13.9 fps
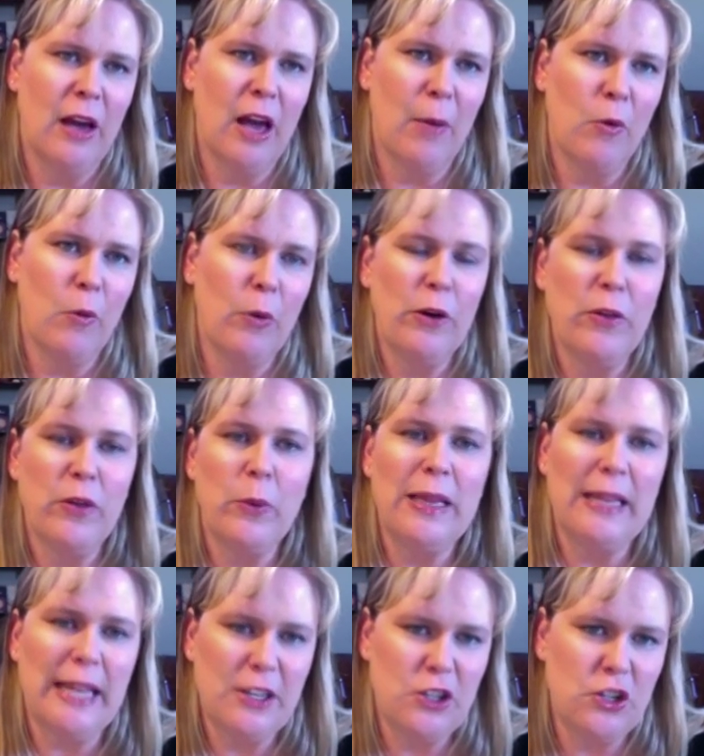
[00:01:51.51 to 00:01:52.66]
What are the
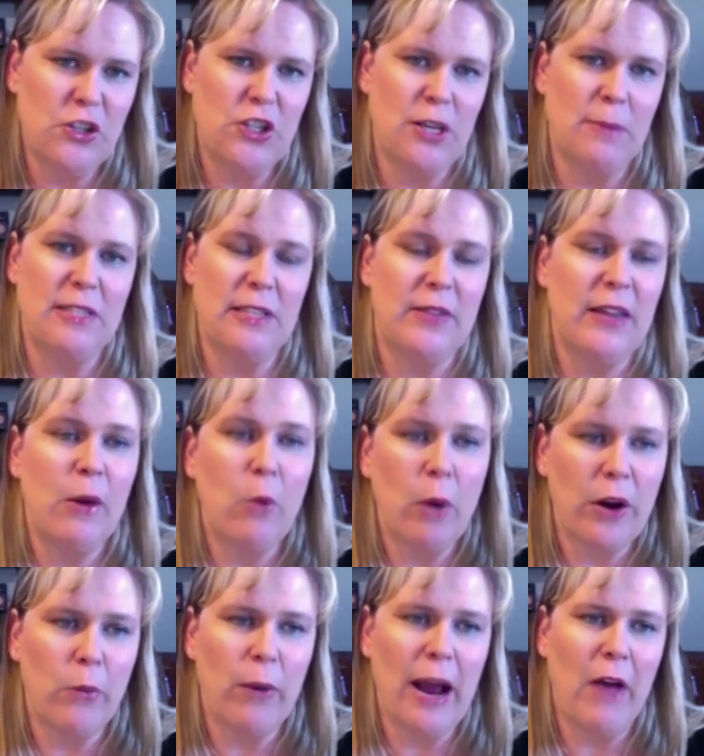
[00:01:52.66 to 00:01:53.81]
relationships that they want
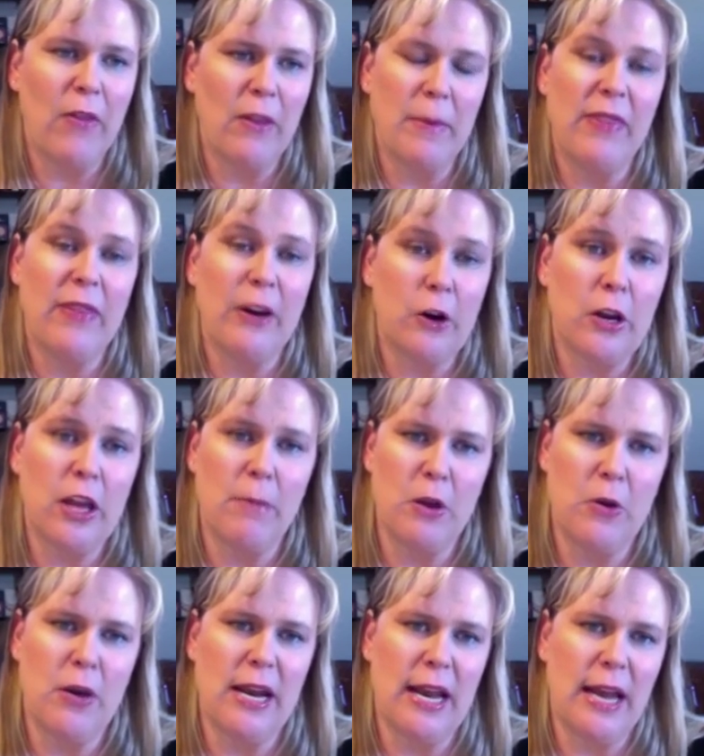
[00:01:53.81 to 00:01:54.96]
around them in their
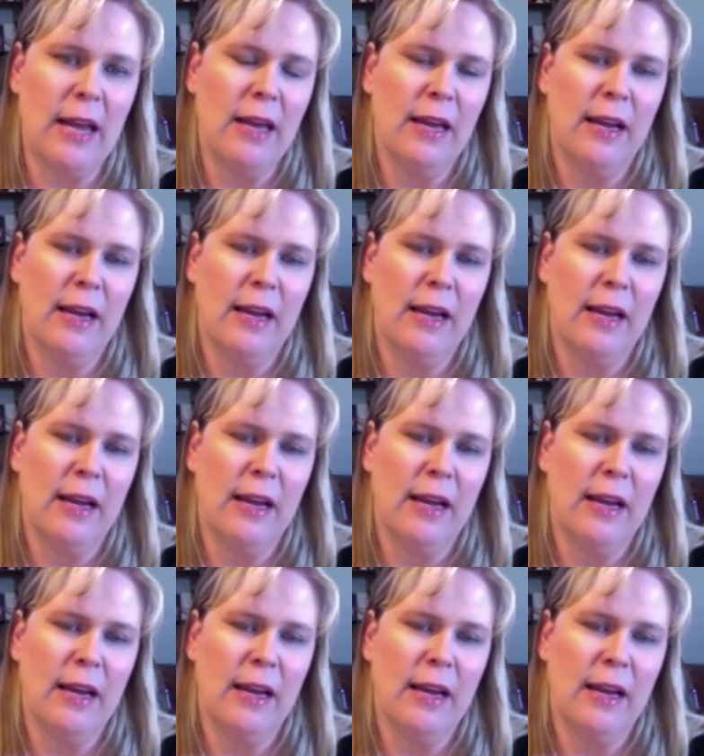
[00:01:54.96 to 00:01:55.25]
community?